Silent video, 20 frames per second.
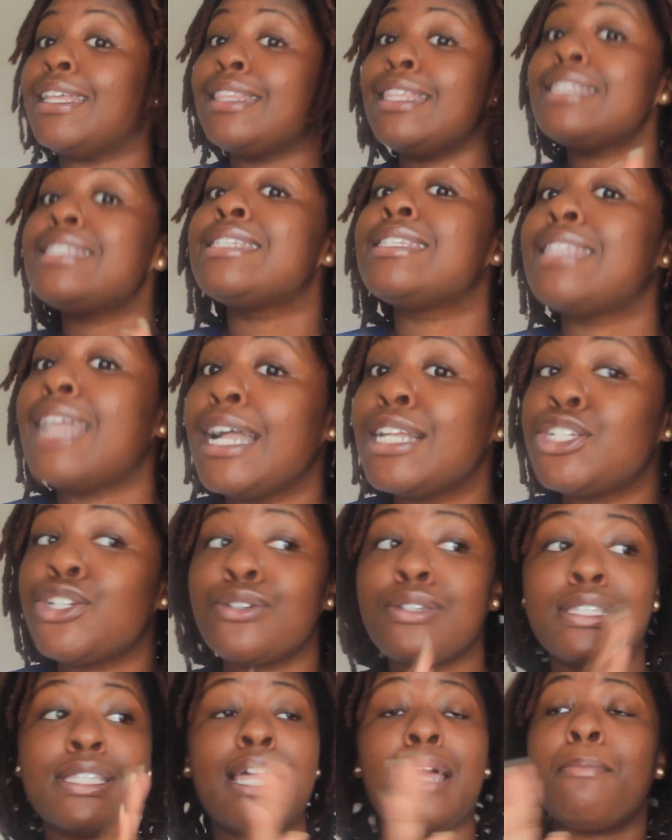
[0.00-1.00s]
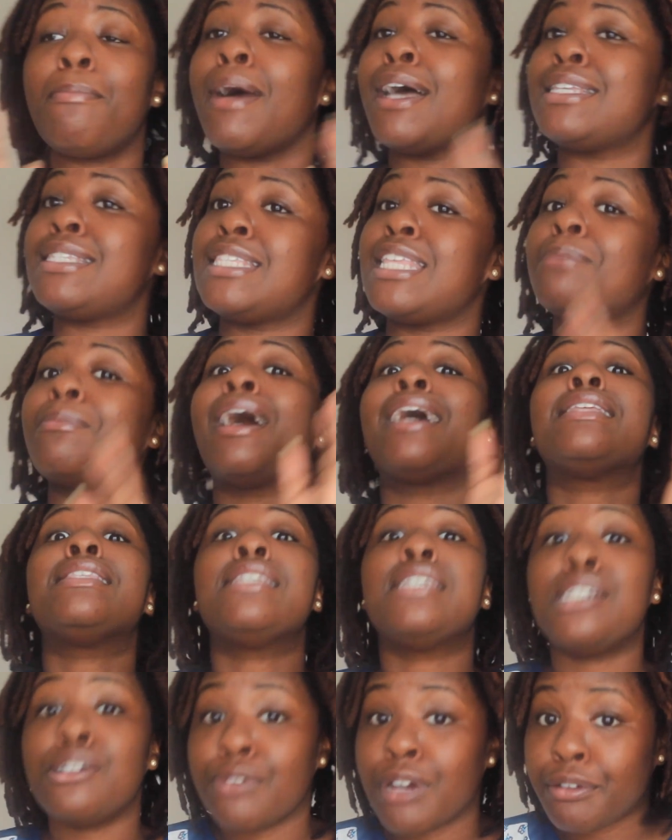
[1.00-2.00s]
Now, this is not your step-by-step
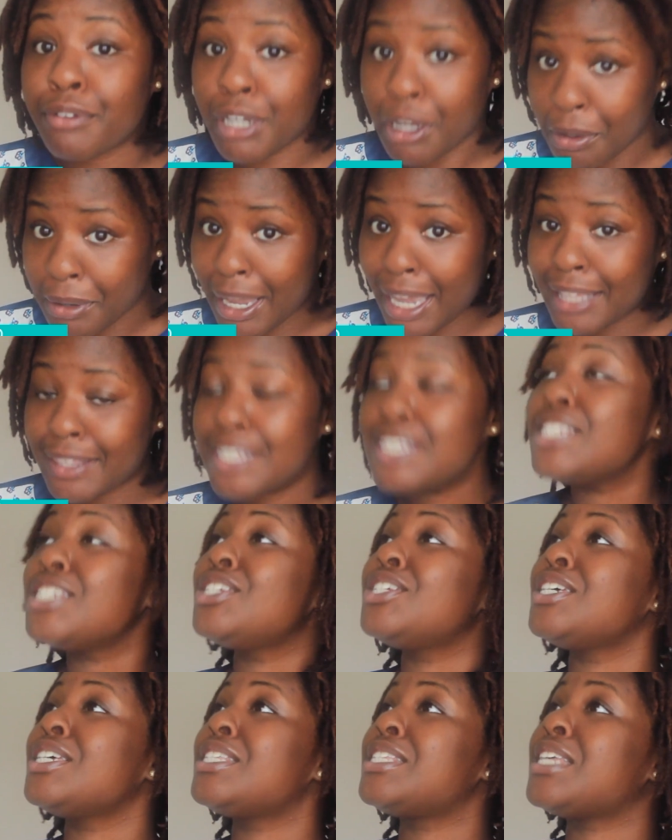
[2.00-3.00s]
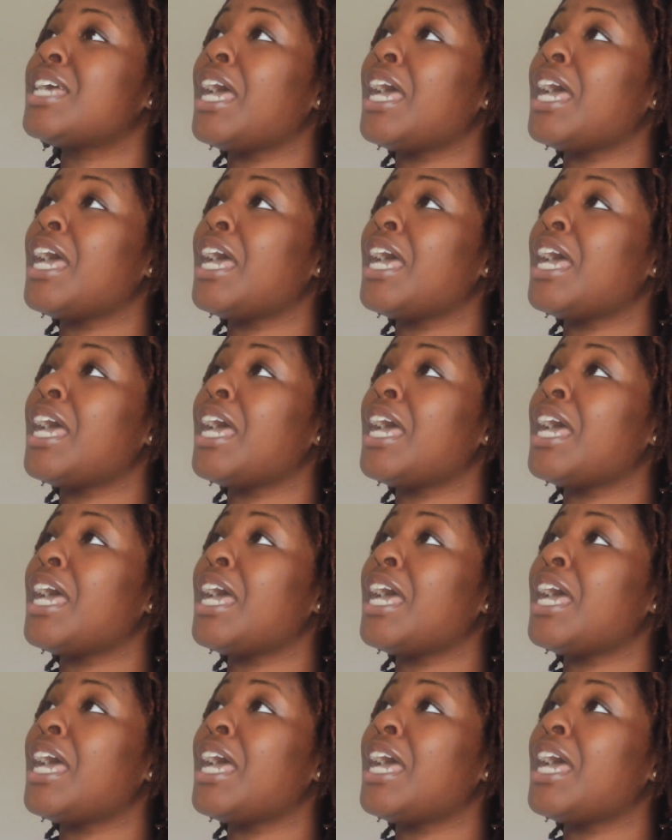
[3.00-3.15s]
itinerary, okay? This is just